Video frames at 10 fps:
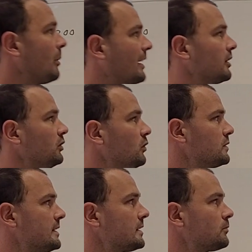we're going to
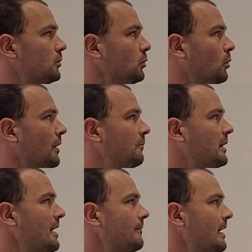use this rule. If
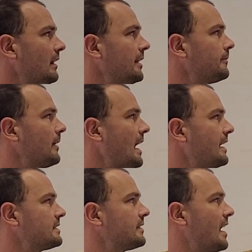we have ln of a
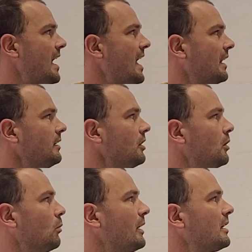to the n,
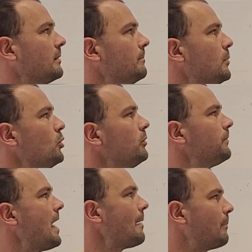we can move
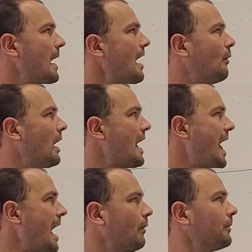that power
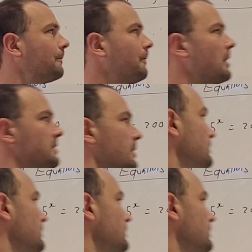out the front.